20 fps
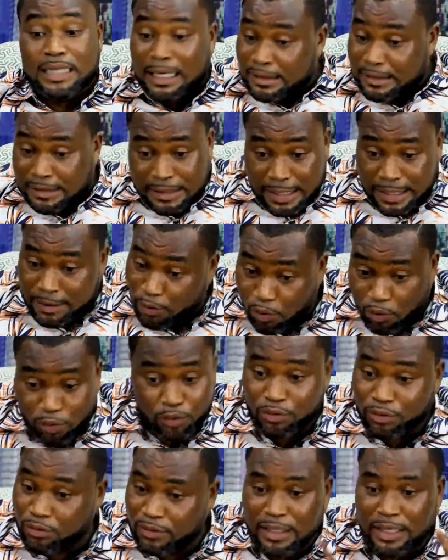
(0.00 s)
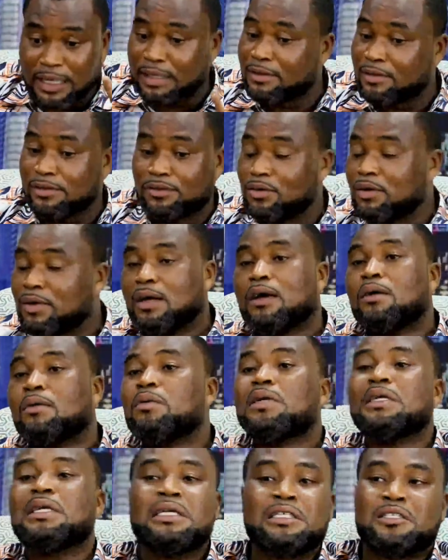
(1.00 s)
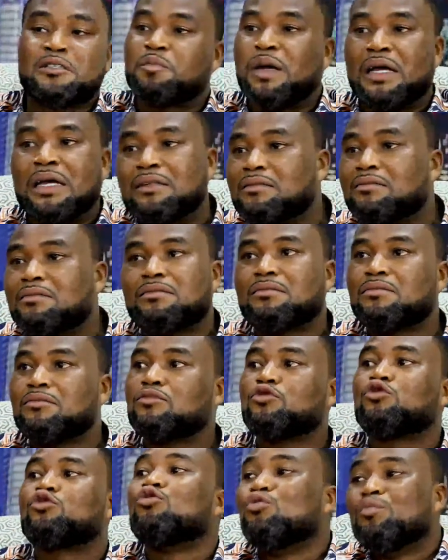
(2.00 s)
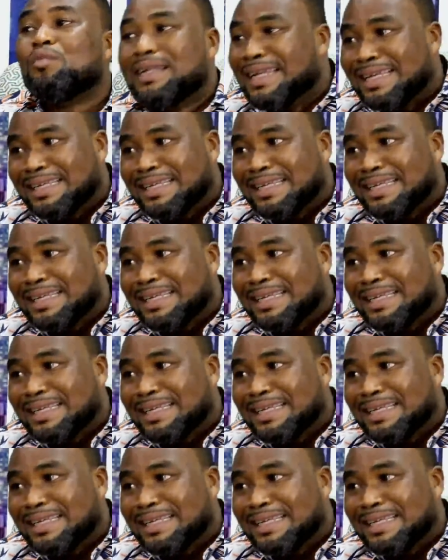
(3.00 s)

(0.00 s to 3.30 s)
just said, let's do, we didn't spend 2